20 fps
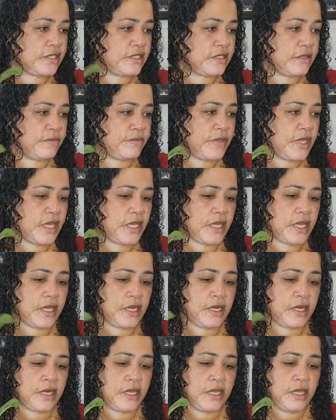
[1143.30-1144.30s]
I'm
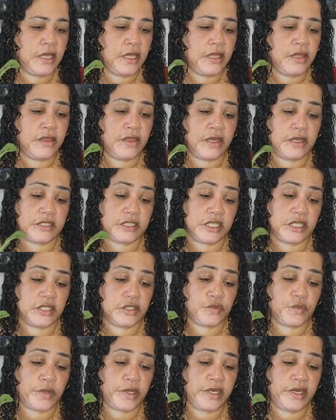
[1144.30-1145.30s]
thinking that she's
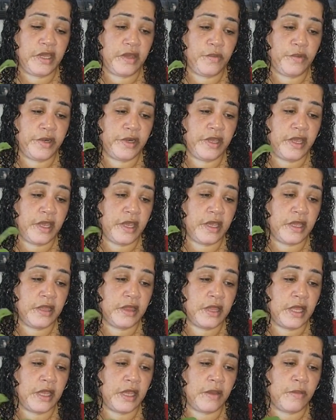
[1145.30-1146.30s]
one that would get
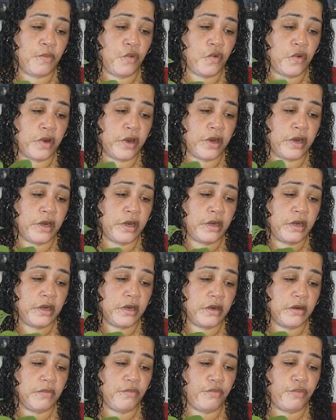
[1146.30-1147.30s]
like more
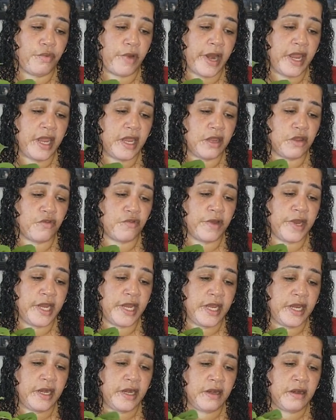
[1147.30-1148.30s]
bright
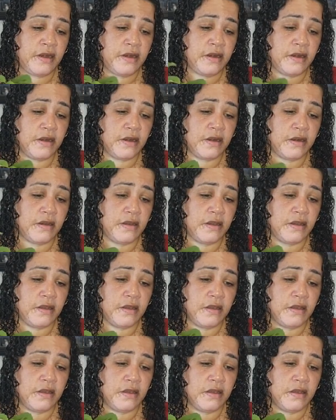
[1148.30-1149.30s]
green
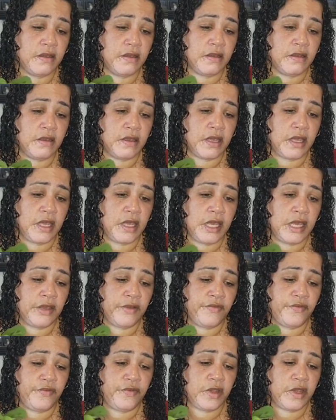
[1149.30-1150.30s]
if
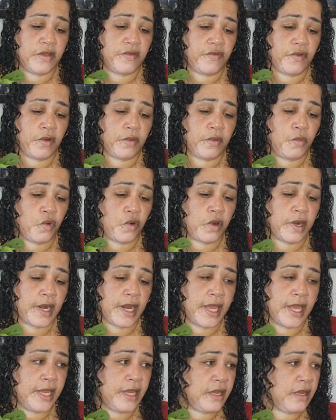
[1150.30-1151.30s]
you give her more
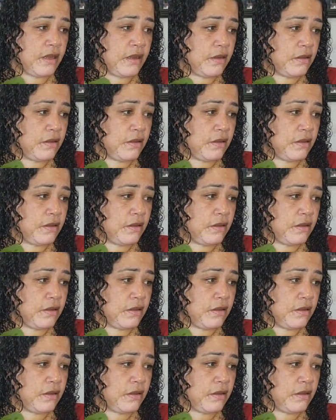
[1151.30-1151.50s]
light.